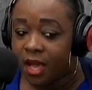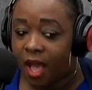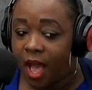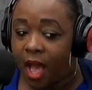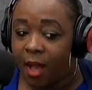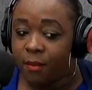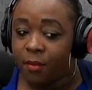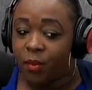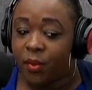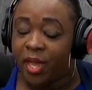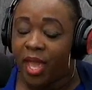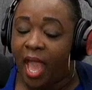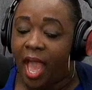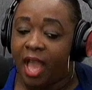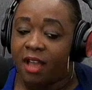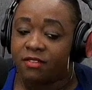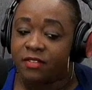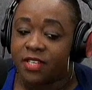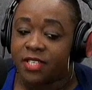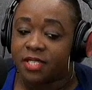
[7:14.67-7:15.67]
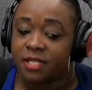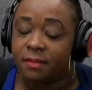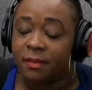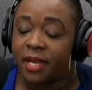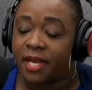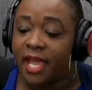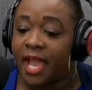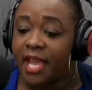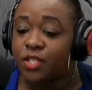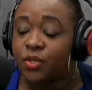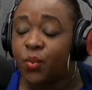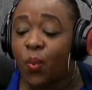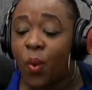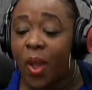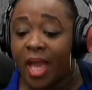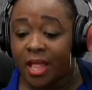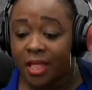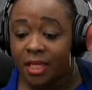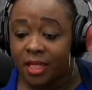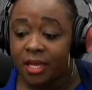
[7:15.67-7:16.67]
we have Easter Monday as
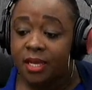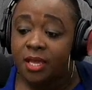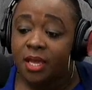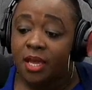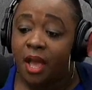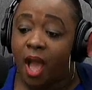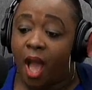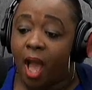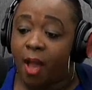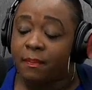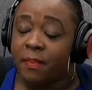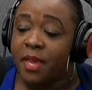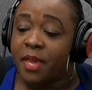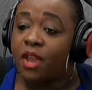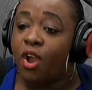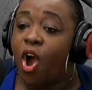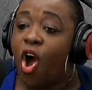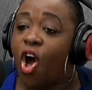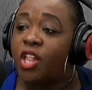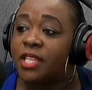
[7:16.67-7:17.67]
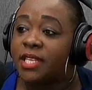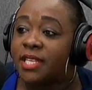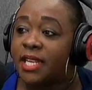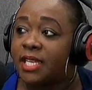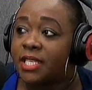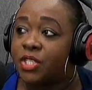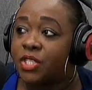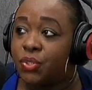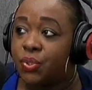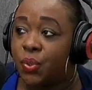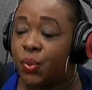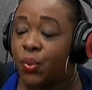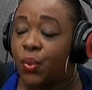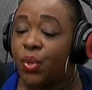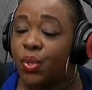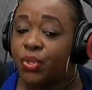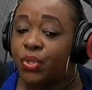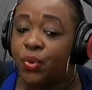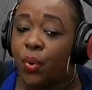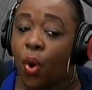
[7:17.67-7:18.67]
well, being holidays. So
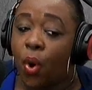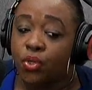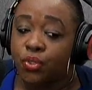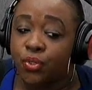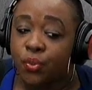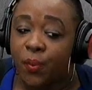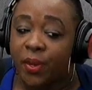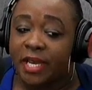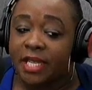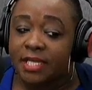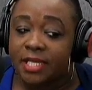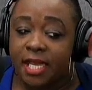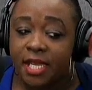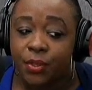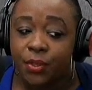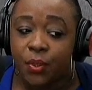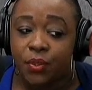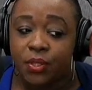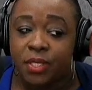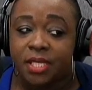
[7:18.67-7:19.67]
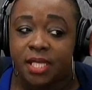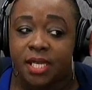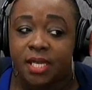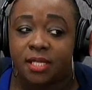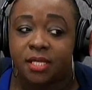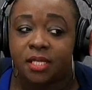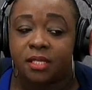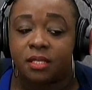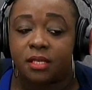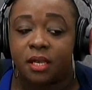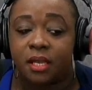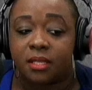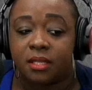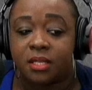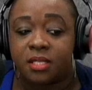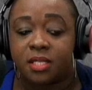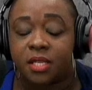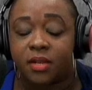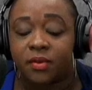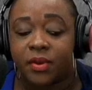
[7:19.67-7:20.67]
you also want to take those things into
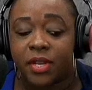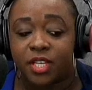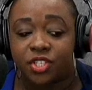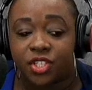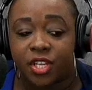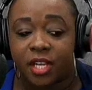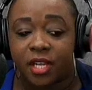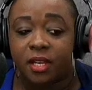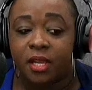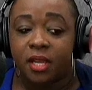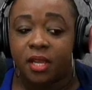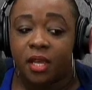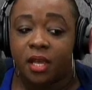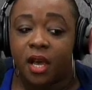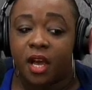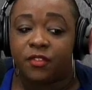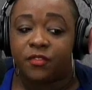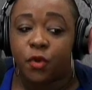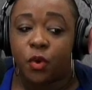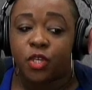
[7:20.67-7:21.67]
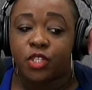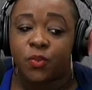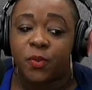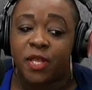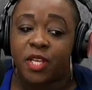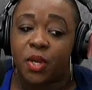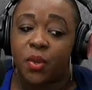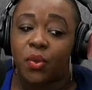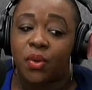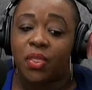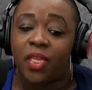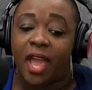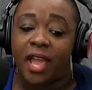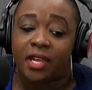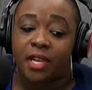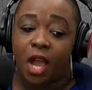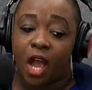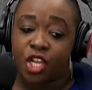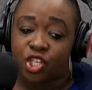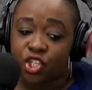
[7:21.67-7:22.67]
consideration. Of course, we know
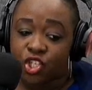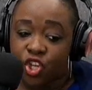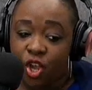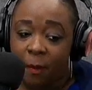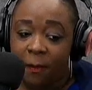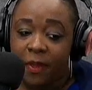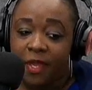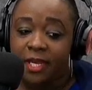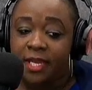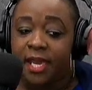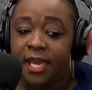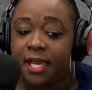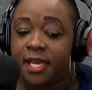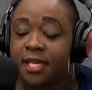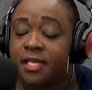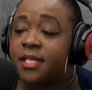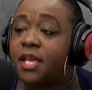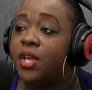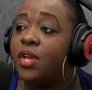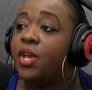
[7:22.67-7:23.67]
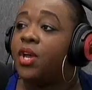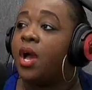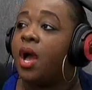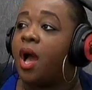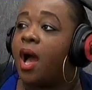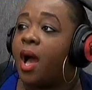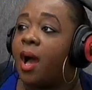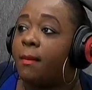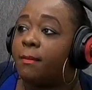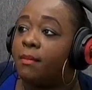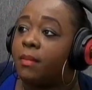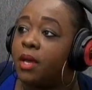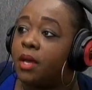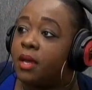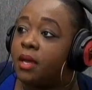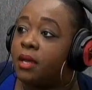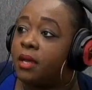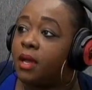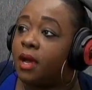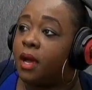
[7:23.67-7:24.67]
that shopping days
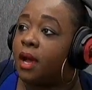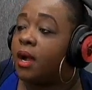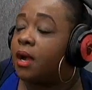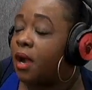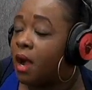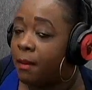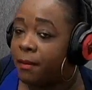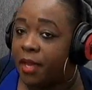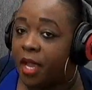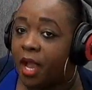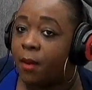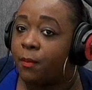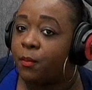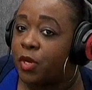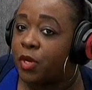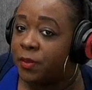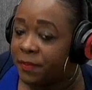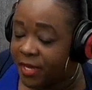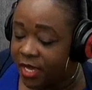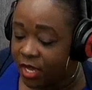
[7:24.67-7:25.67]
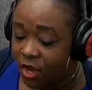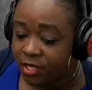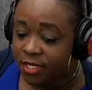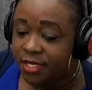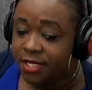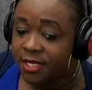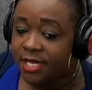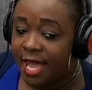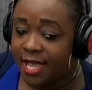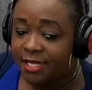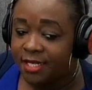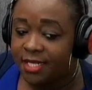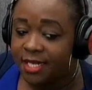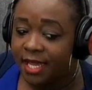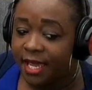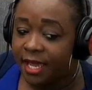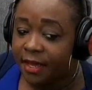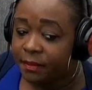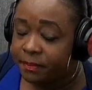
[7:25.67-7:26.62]
coming up would be on Saturday